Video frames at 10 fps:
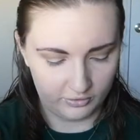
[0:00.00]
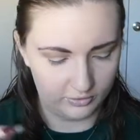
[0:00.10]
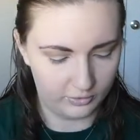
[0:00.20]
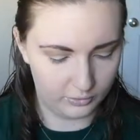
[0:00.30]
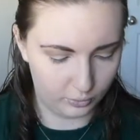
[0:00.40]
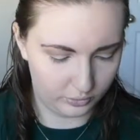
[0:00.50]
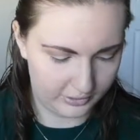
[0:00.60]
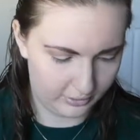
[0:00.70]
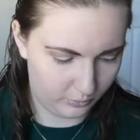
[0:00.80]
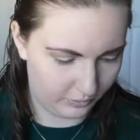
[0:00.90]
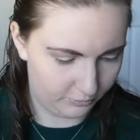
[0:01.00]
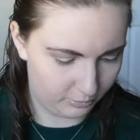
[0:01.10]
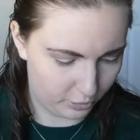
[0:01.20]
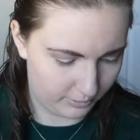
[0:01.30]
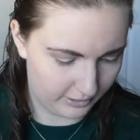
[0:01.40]
This is a dual-ended one
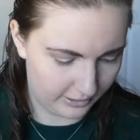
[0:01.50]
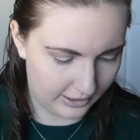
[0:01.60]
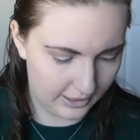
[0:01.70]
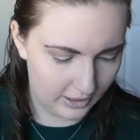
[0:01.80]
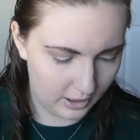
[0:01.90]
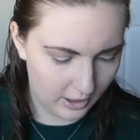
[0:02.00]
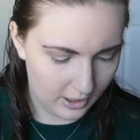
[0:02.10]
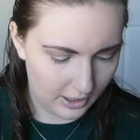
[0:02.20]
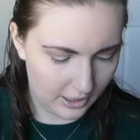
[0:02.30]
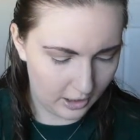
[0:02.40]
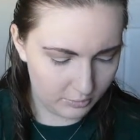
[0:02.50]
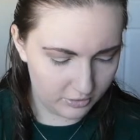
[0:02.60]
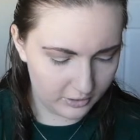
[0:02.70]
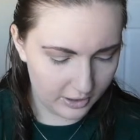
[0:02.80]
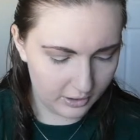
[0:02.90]
from Urban Decay. And I'm
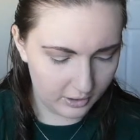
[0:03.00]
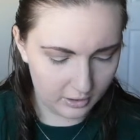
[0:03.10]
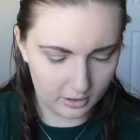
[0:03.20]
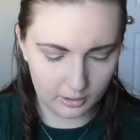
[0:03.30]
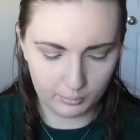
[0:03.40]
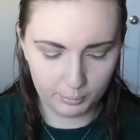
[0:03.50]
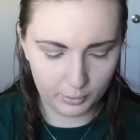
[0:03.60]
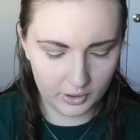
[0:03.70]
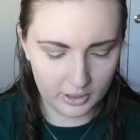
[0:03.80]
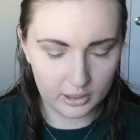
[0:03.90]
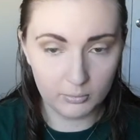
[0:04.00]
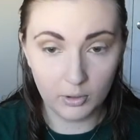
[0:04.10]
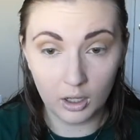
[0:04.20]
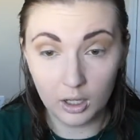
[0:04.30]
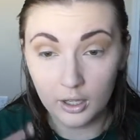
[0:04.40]
just kind of going to put him
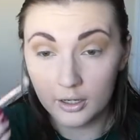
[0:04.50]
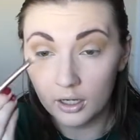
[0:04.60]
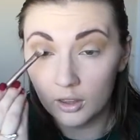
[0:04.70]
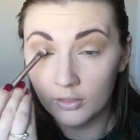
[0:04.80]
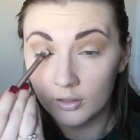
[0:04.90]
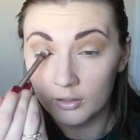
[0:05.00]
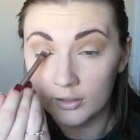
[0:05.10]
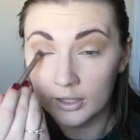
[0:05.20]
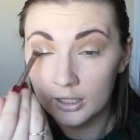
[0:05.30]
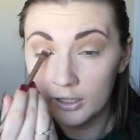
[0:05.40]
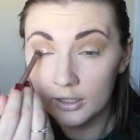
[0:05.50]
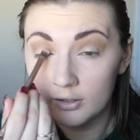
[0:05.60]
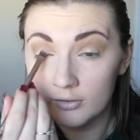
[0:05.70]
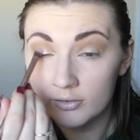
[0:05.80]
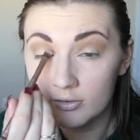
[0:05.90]
on the lid
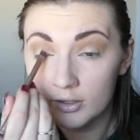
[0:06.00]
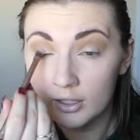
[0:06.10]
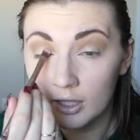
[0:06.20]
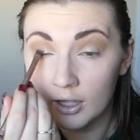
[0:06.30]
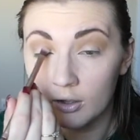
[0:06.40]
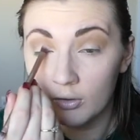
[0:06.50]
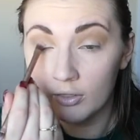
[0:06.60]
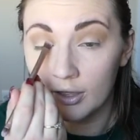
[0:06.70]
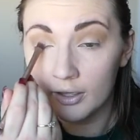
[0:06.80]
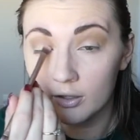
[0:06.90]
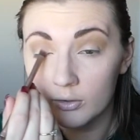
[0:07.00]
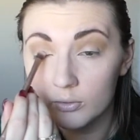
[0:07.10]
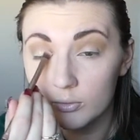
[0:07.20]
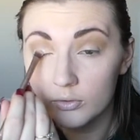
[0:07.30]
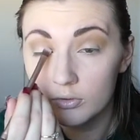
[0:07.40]
and see how that
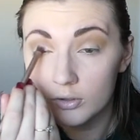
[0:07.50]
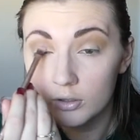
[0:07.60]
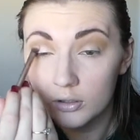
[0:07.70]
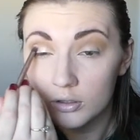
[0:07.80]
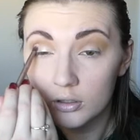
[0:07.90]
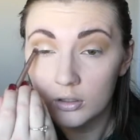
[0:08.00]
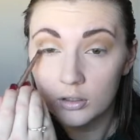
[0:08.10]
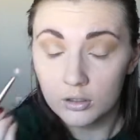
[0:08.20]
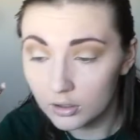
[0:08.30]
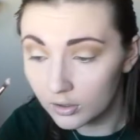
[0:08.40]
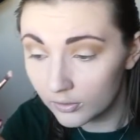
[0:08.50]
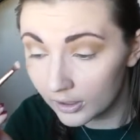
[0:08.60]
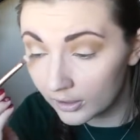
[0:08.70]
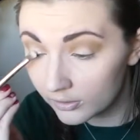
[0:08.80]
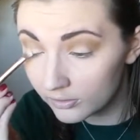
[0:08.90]
goes.
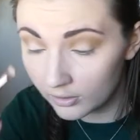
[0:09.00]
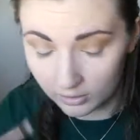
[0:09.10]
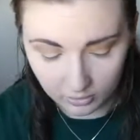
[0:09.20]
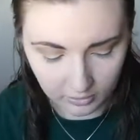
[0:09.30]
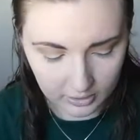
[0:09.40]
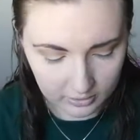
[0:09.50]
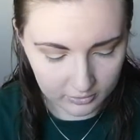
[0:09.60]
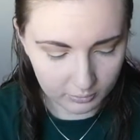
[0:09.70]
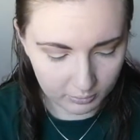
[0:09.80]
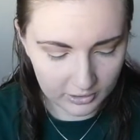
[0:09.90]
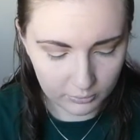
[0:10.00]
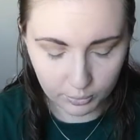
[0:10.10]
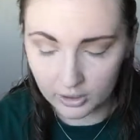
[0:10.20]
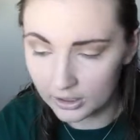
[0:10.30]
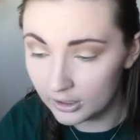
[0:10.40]
Okay, so he's
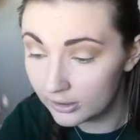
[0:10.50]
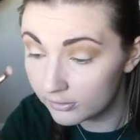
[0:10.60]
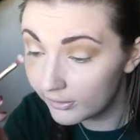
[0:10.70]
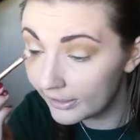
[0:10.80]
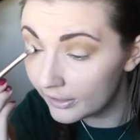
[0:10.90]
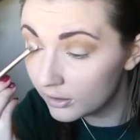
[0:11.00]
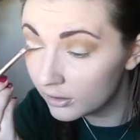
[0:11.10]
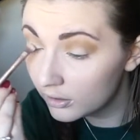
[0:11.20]
pretty. He's light.